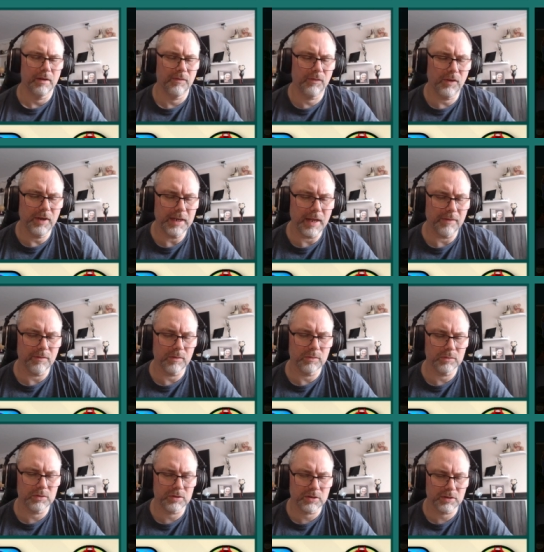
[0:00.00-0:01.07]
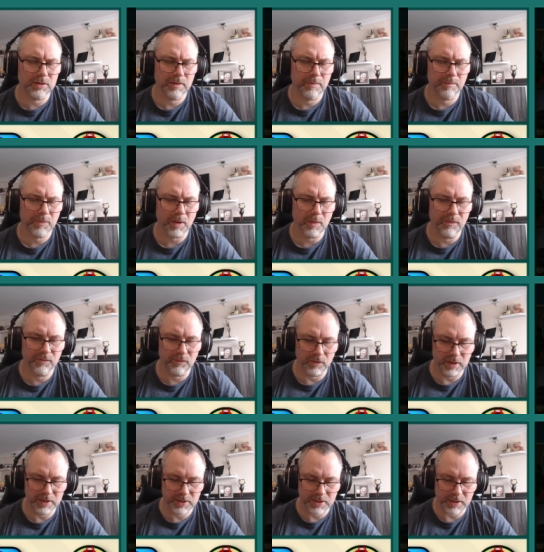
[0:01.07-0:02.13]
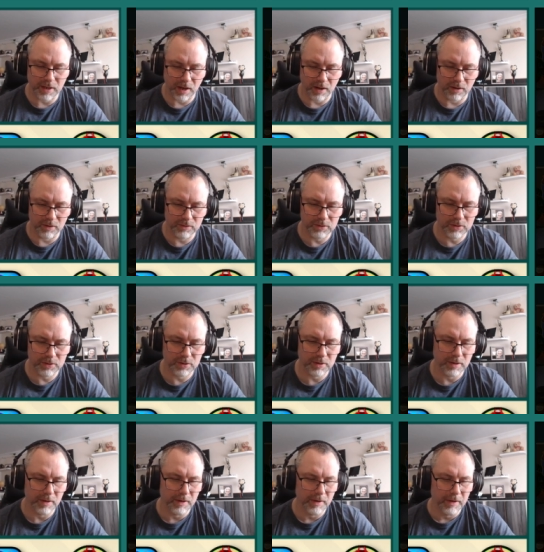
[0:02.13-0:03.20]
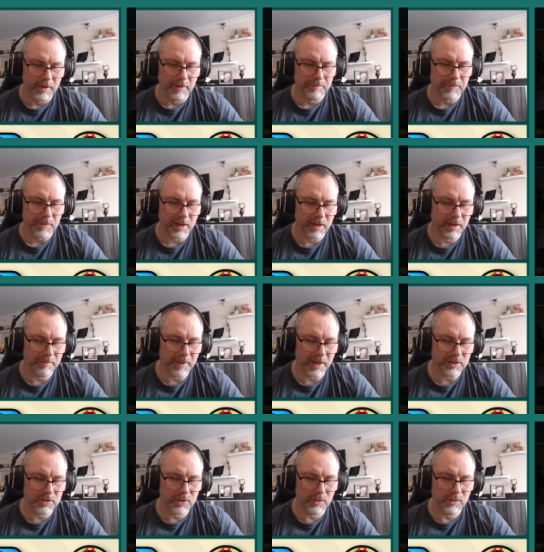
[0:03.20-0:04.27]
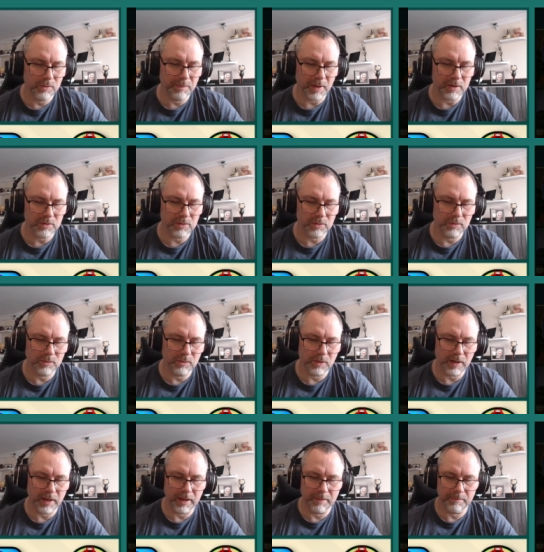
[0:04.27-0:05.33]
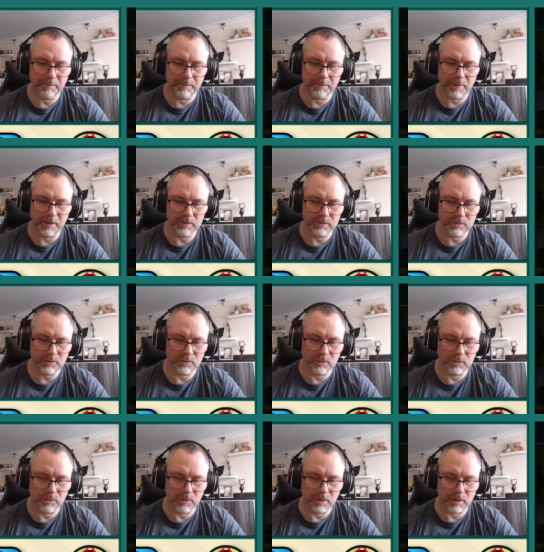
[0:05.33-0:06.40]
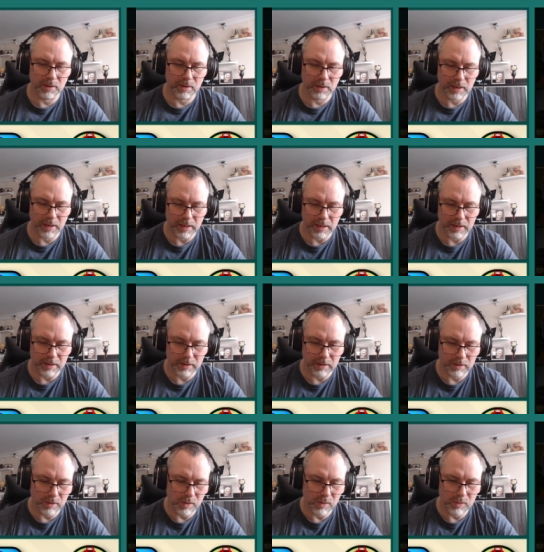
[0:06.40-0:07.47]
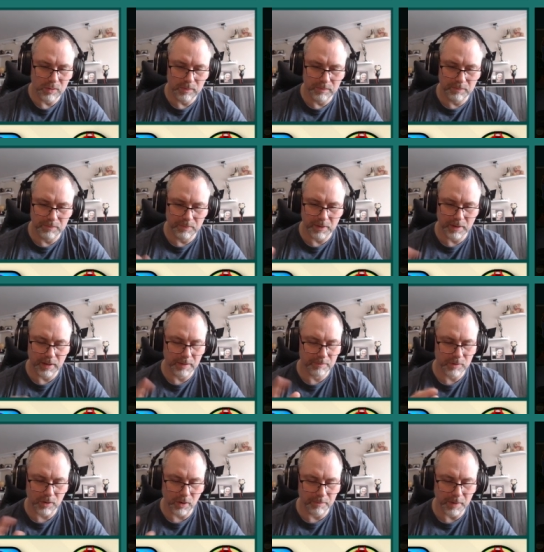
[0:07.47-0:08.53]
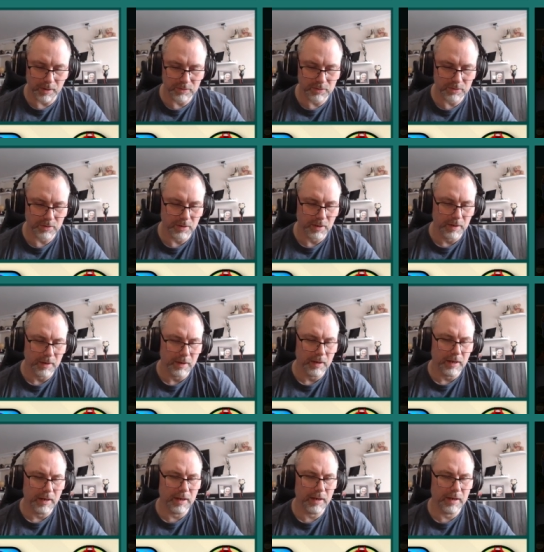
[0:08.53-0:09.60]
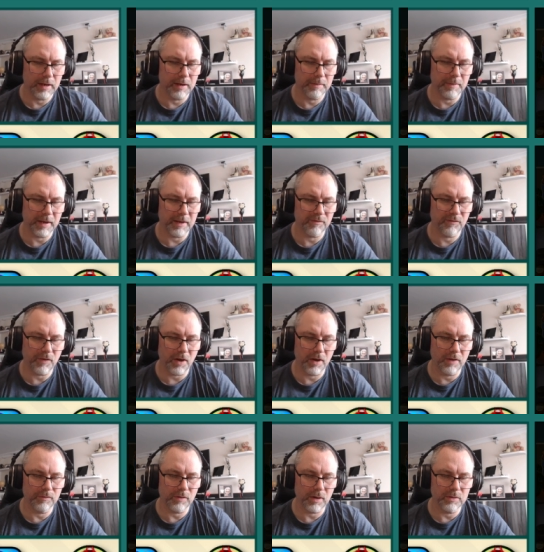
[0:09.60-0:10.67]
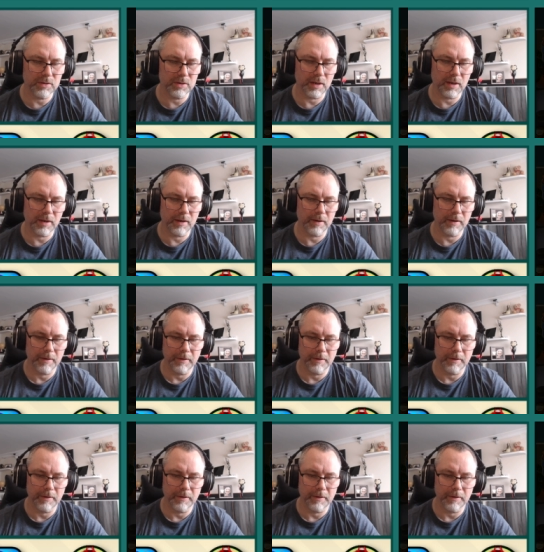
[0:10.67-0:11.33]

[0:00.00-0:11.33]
levels with 3 stars. Make 2 puzzle and puzzle cube combos. Make 5 rotor